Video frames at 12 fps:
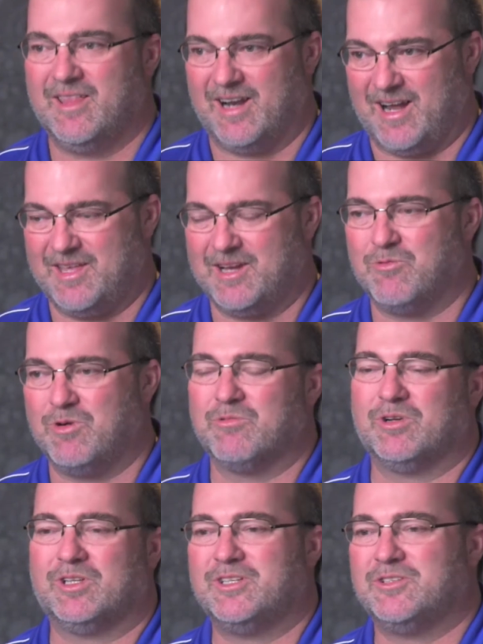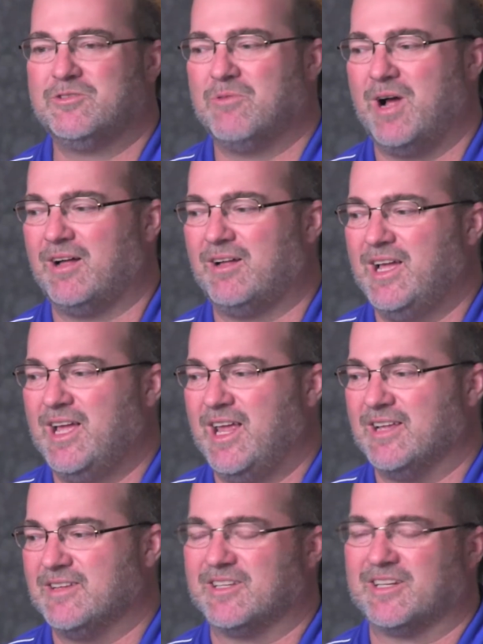that I think we really do well
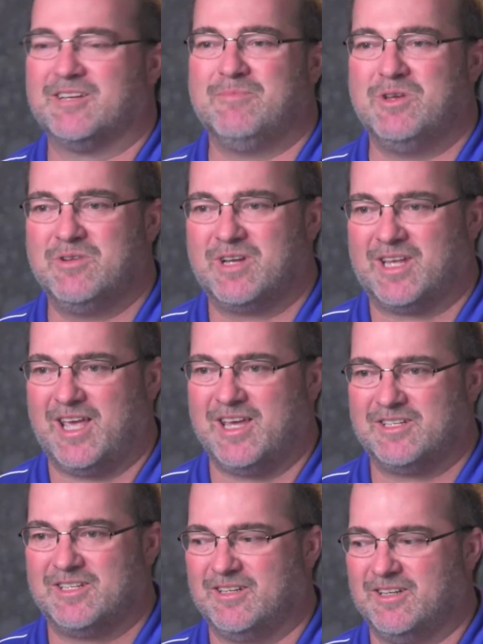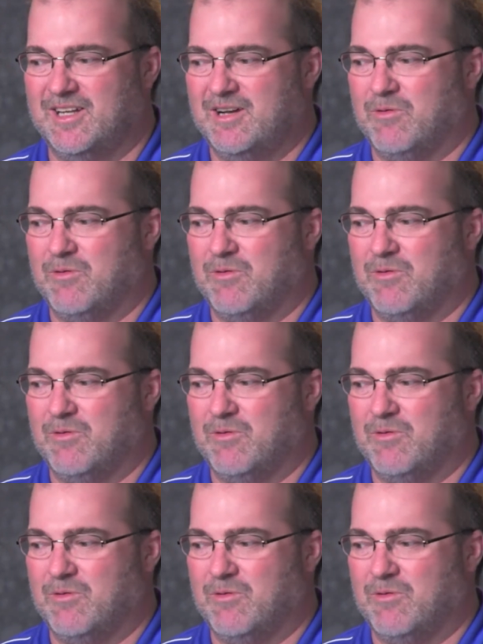is the communication,